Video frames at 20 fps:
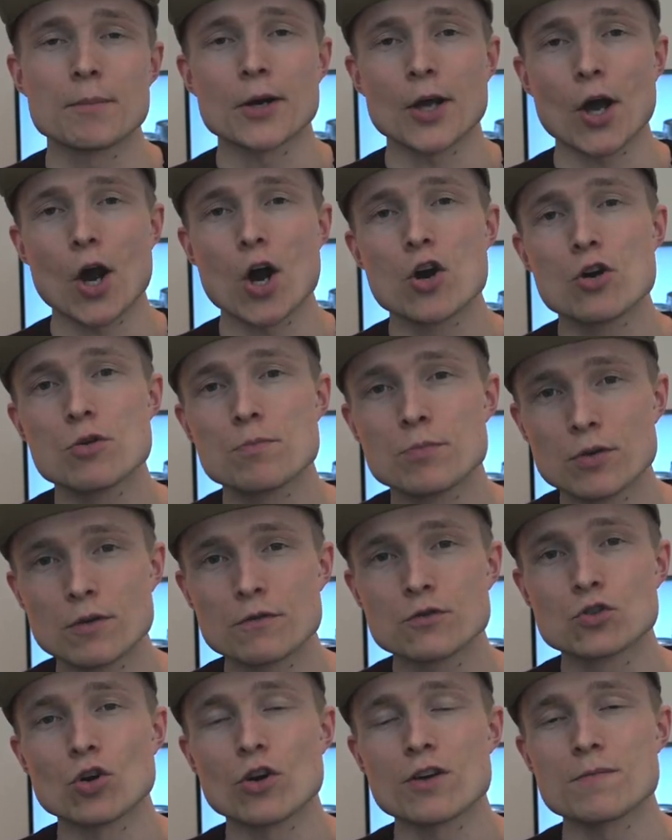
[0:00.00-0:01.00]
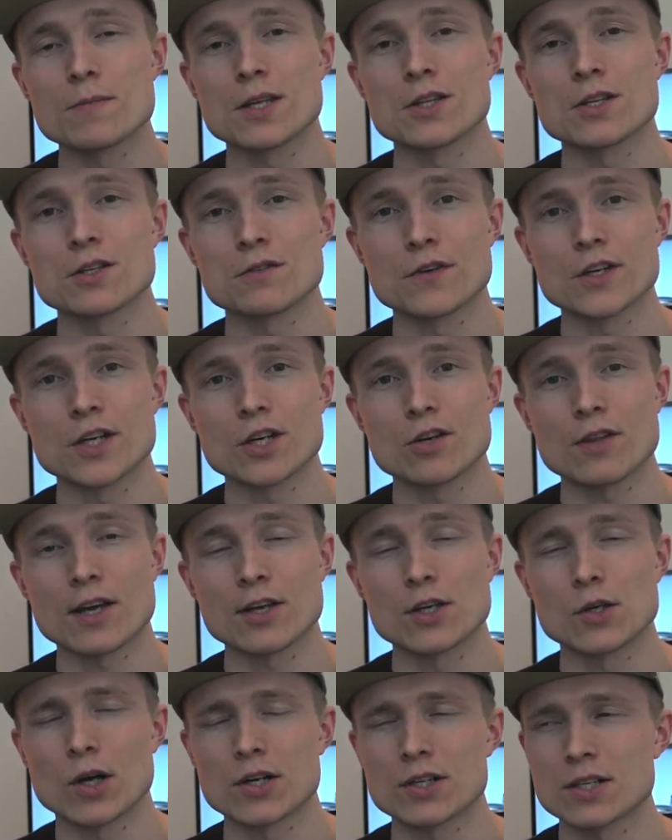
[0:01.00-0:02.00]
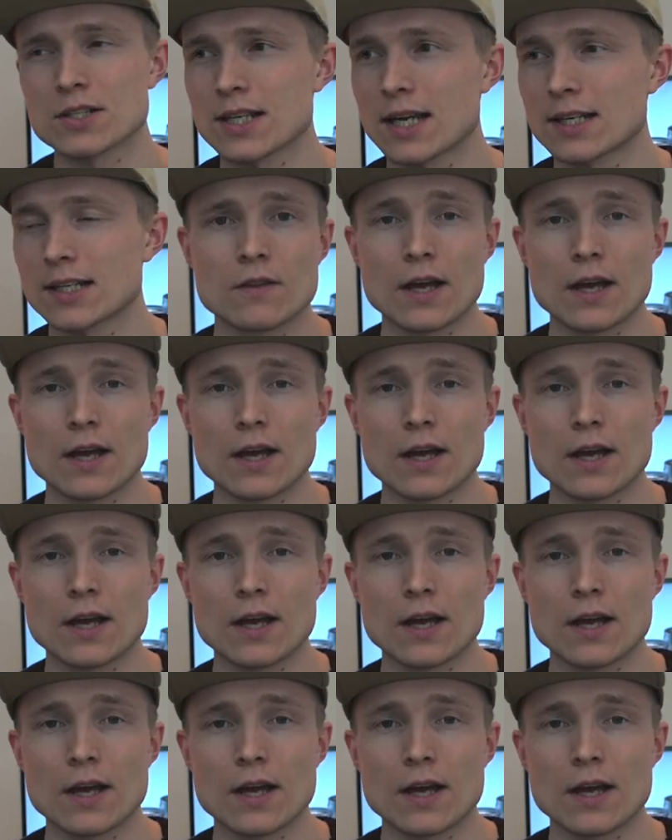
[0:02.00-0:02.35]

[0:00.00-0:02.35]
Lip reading: but I hope you've joined me in this video that you understand